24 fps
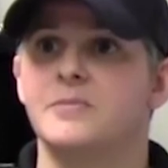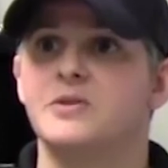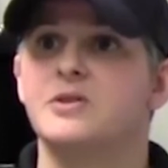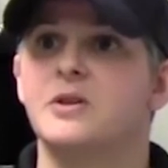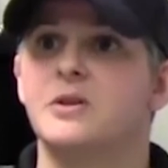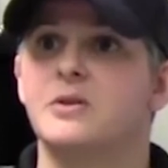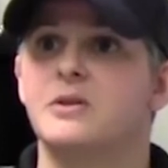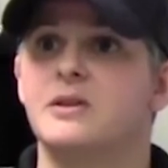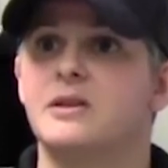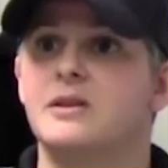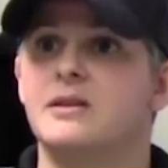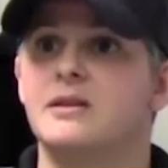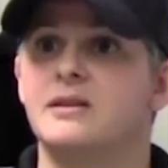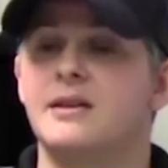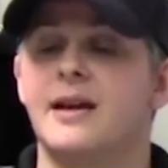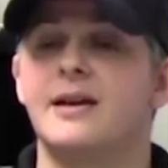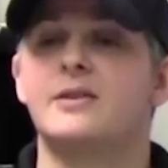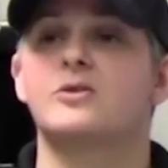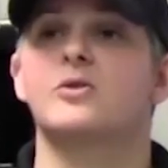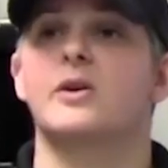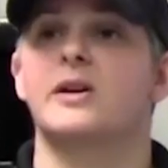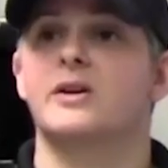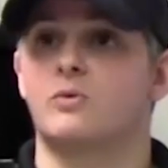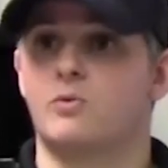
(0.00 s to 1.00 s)
So the
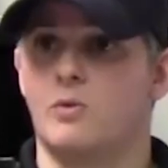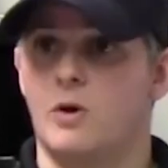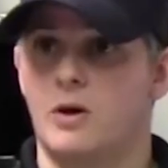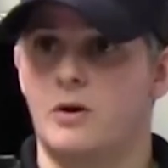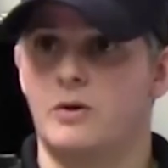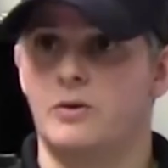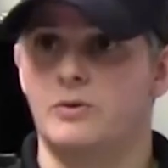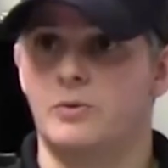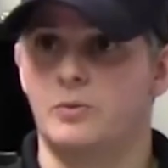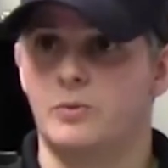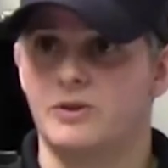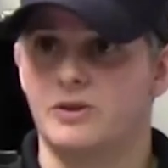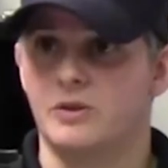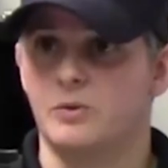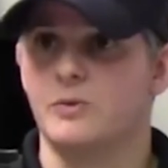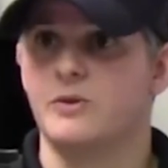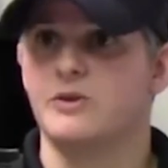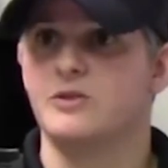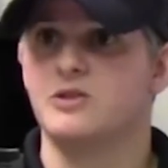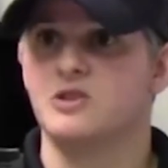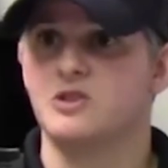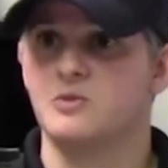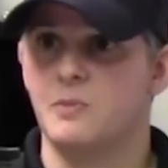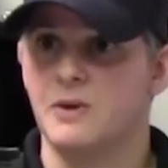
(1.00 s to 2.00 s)
Catrike Road with the
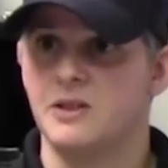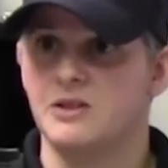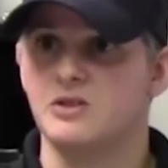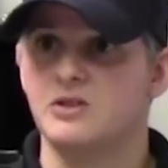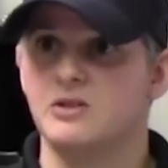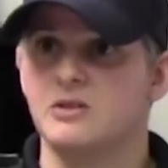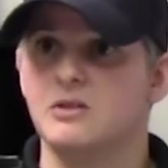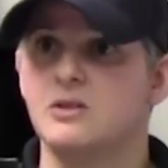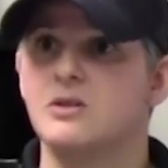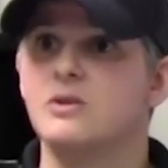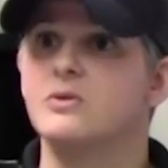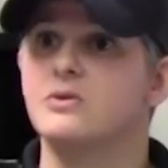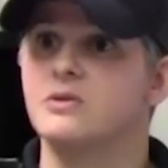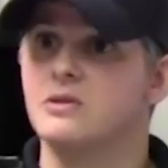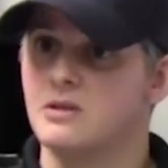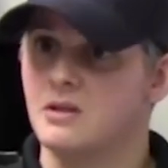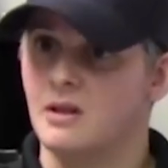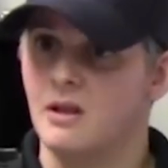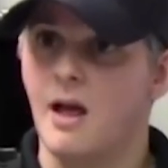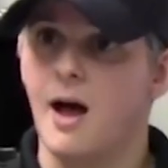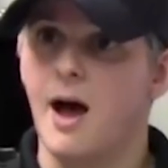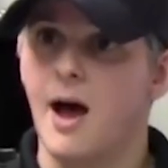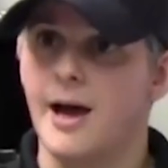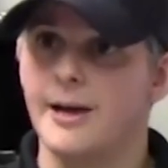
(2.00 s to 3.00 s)
rear suspension uses
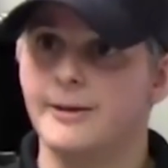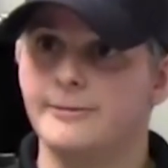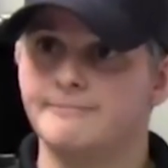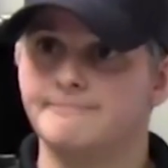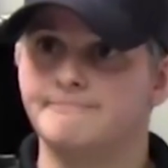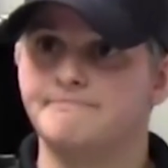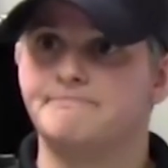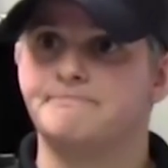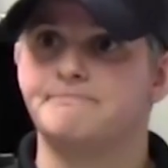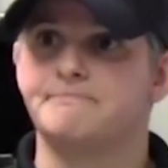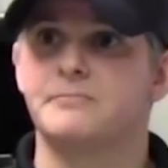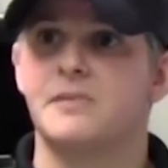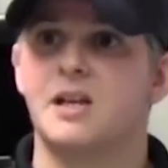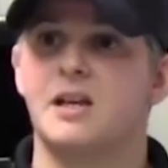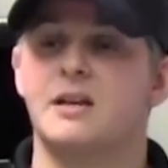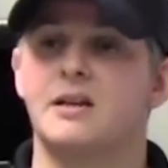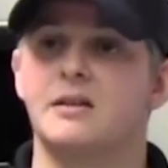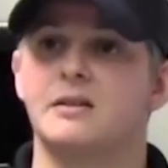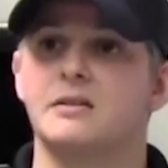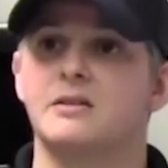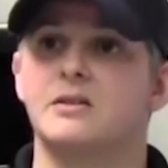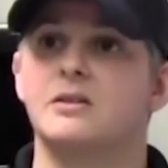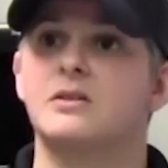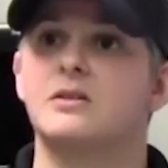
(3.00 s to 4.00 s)
a lot.
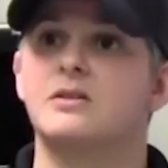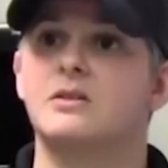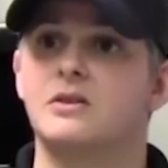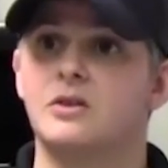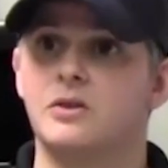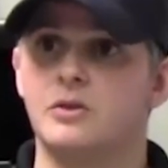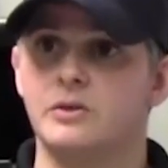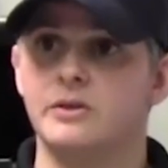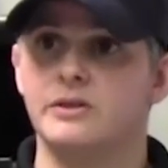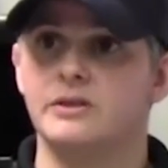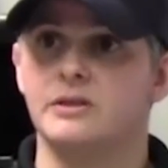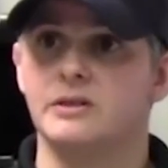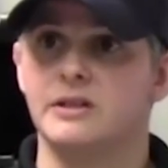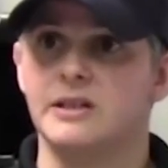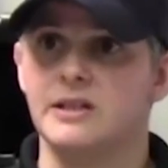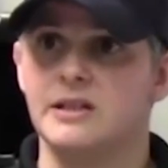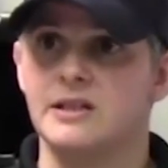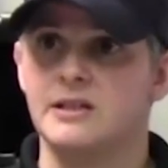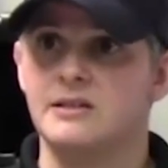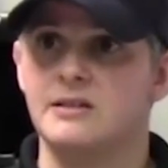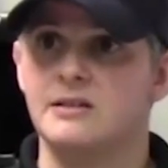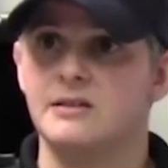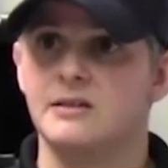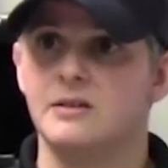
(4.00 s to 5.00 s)
And
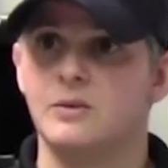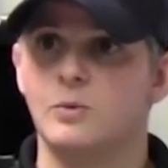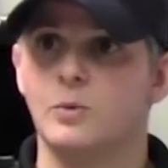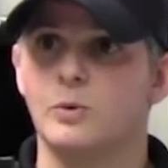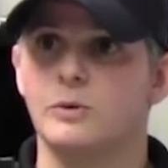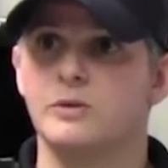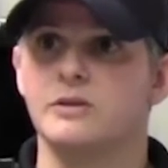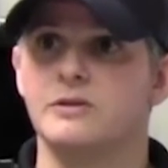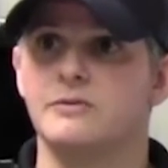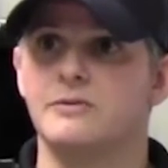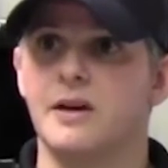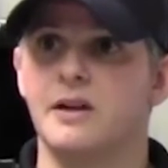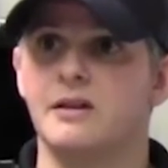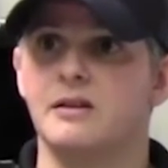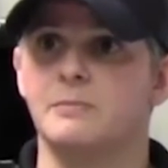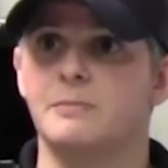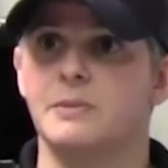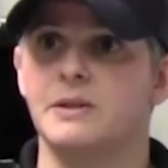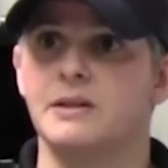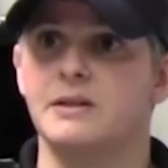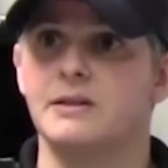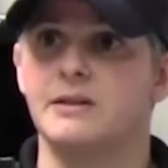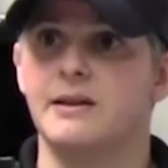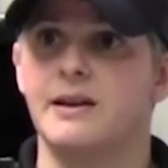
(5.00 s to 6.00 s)
currently we're
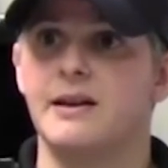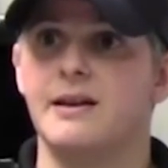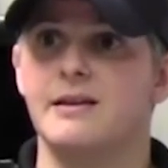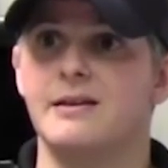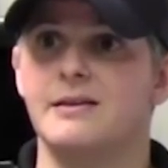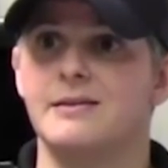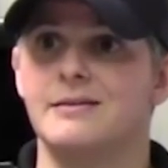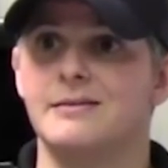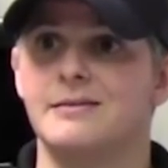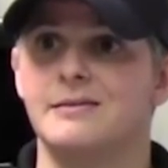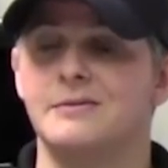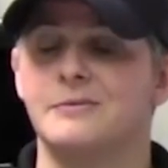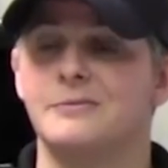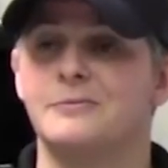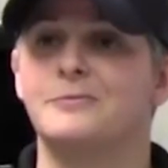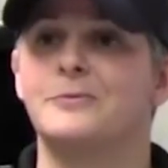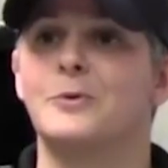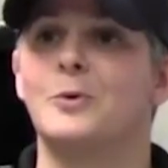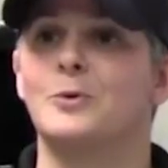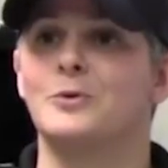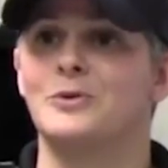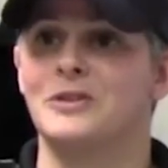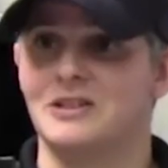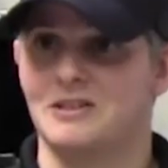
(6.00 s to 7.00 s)
developing
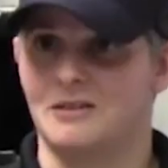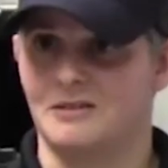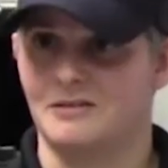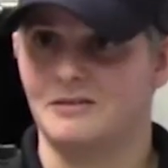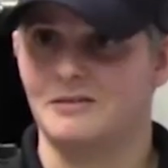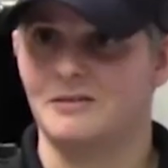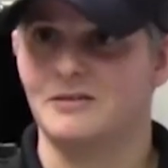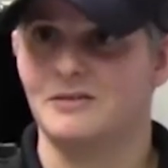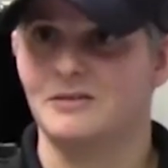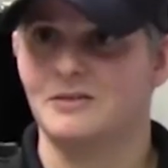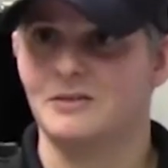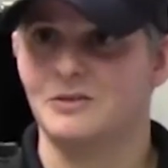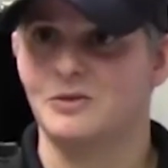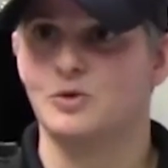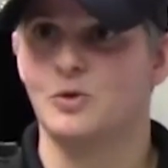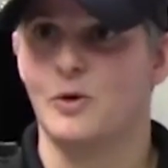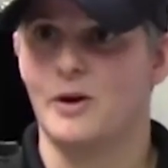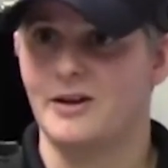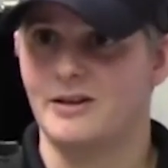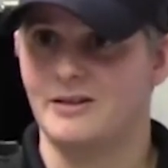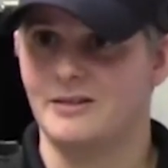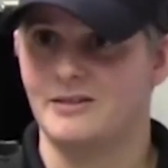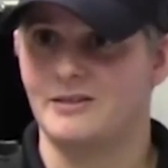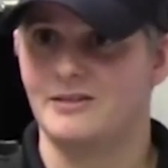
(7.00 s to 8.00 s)
a folding
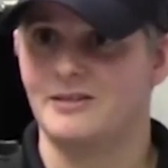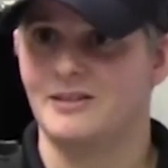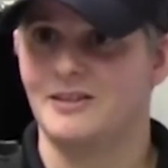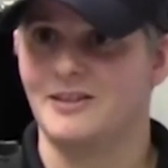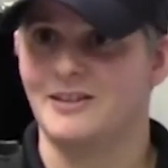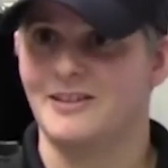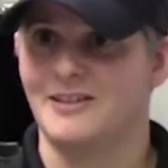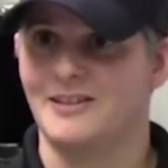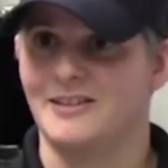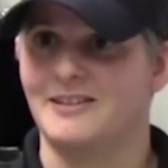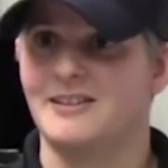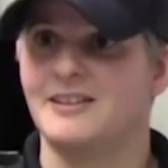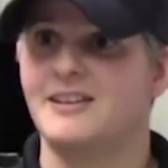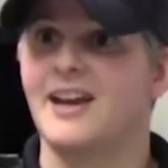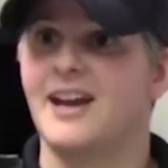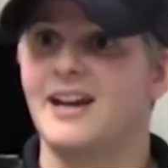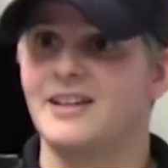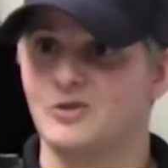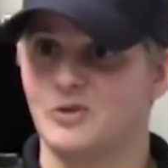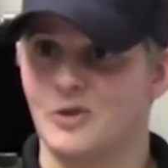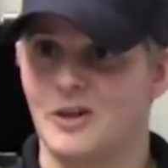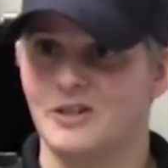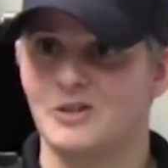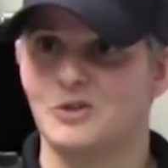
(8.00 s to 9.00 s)
trike. The
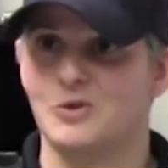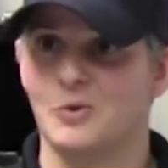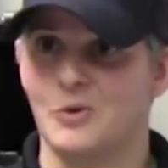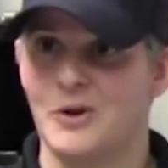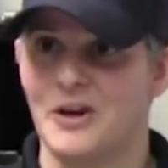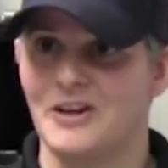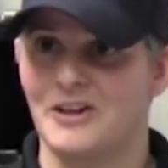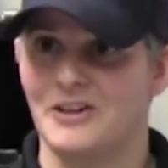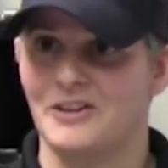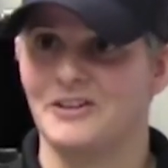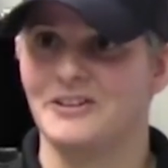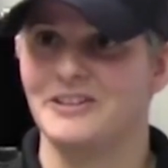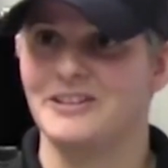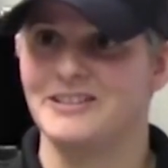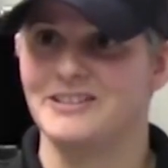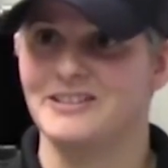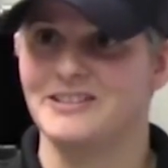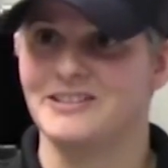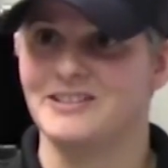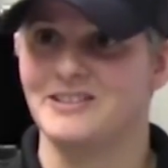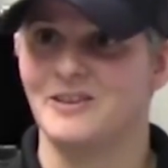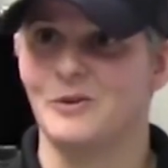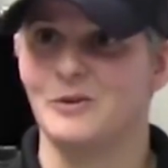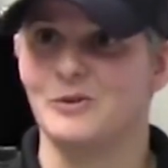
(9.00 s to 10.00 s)
Catrike Trail
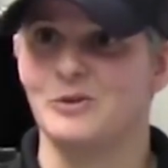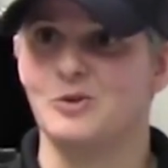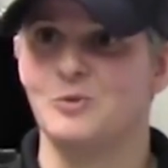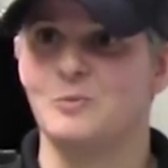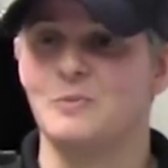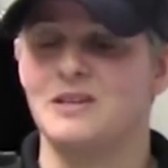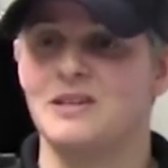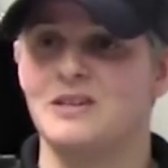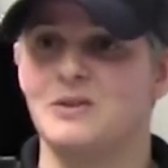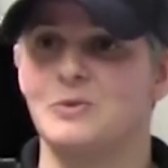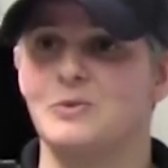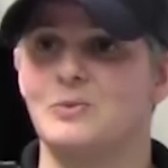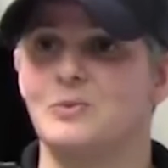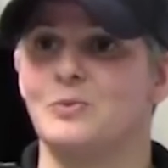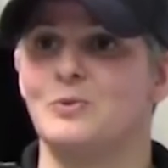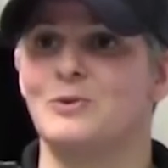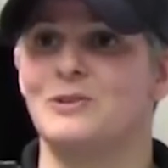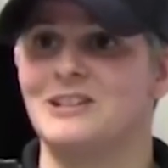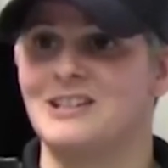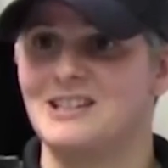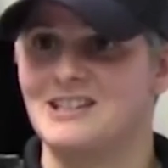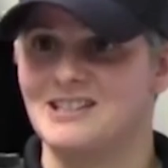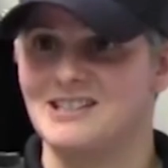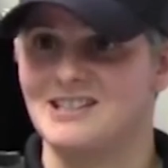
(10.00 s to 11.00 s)
is going to be
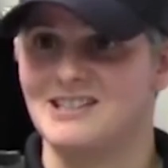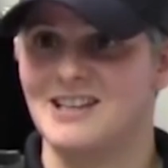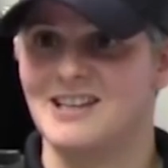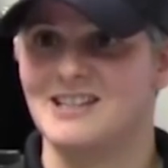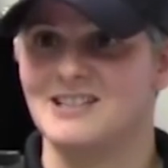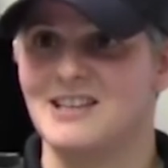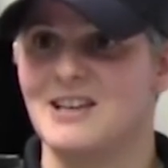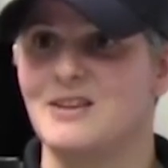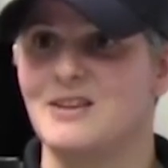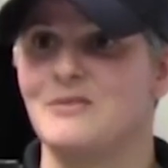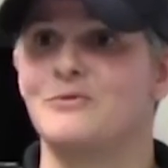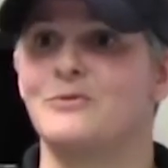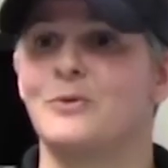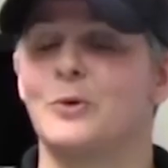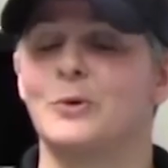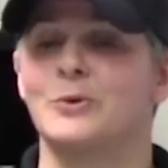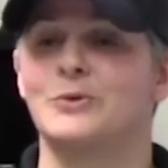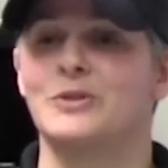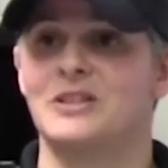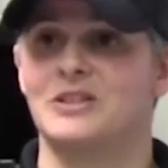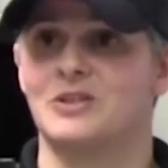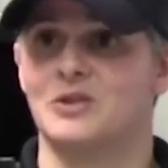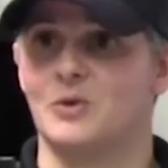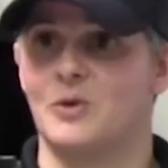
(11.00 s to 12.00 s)
released as a
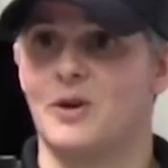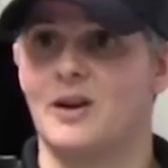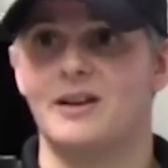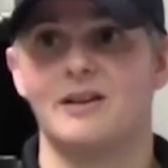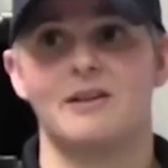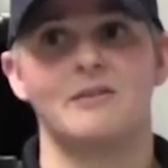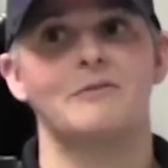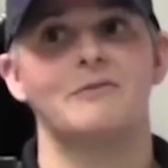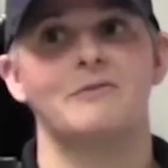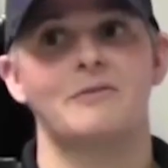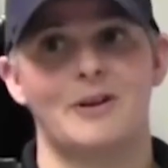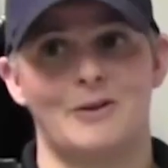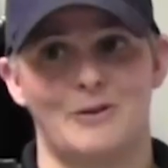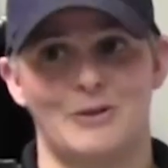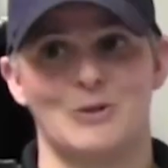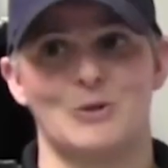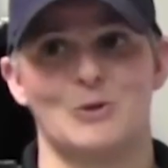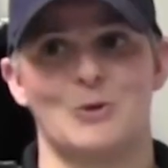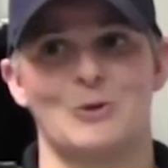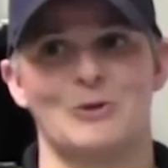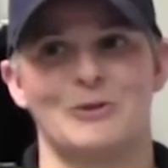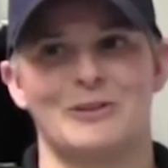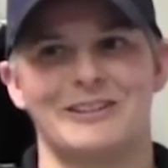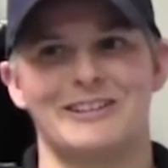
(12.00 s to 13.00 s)
folding trike very
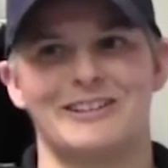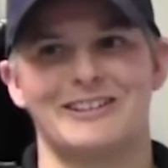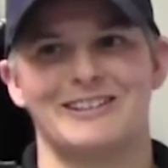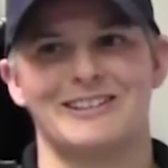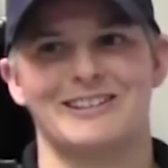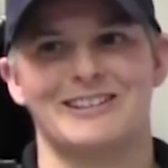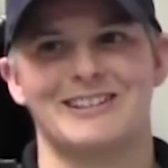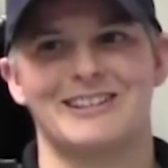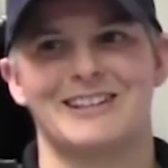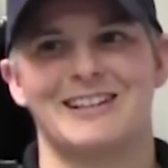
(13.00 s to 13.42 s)
shortly.